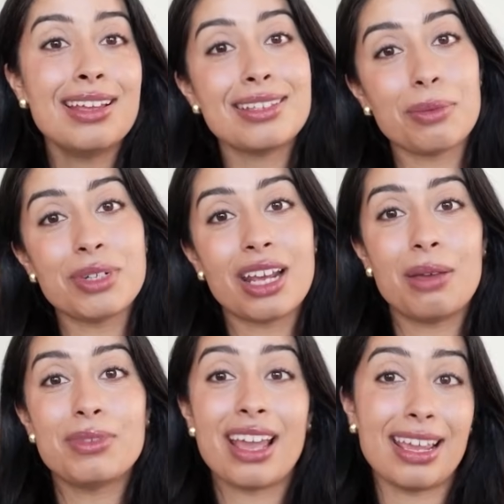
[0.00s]

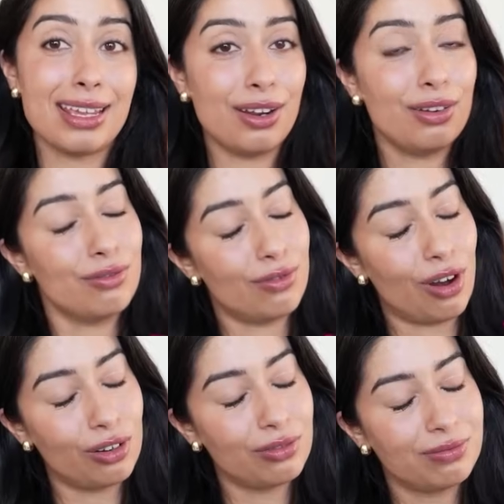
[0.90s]
sometimes I get it
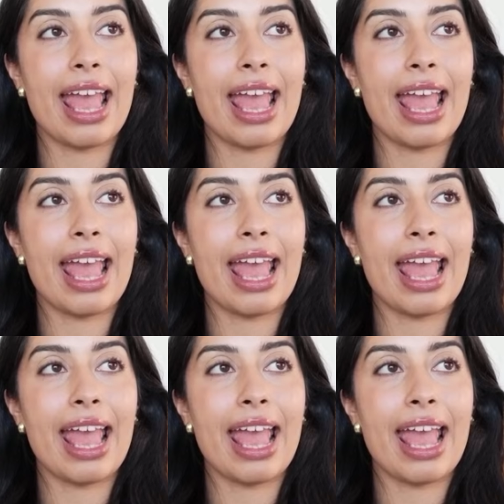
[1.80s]
wrong.